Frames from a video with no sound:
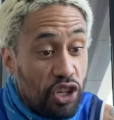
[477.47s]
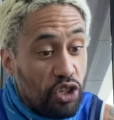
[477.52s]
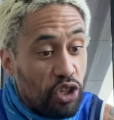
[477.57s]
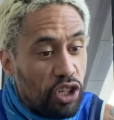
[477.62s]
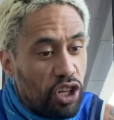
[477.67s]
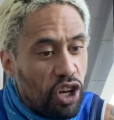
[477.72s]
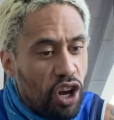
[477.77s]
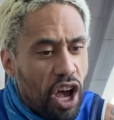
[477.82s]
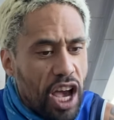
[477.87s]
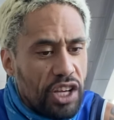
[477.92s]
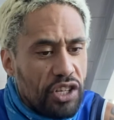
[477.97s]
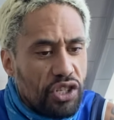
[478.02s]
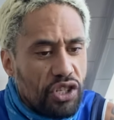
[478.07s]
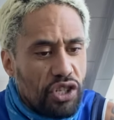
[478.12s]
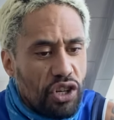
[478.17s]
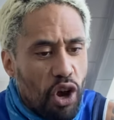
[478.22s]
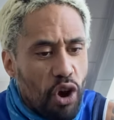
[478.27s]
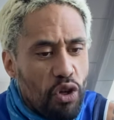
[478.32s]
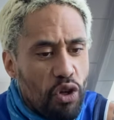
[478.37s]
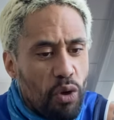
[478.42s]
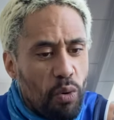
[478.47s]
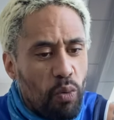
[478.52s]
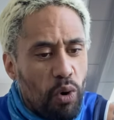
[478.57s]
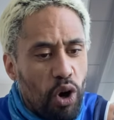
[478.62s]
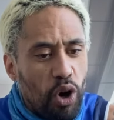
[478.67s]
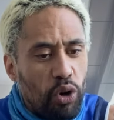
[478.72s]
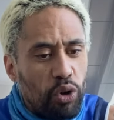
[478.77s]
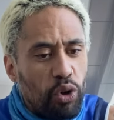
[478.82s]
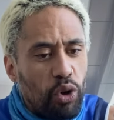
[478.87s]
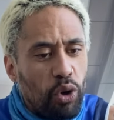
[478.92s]
your light. Show the
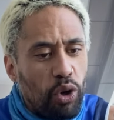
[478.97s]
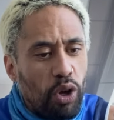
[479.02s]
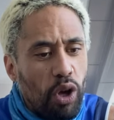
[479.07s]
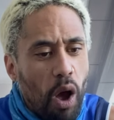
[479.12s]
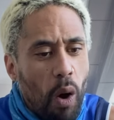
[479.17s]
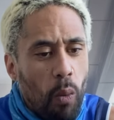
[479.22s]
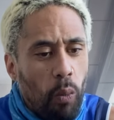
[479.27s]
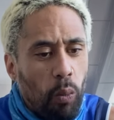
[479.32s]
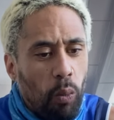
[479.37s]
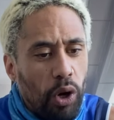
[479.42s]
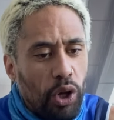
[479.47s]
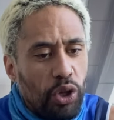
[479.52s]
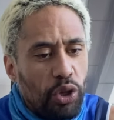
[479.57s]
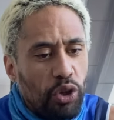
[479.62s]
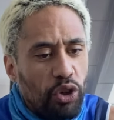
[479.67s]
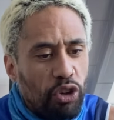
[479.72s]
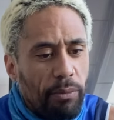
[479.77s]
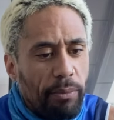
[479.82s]
world what you're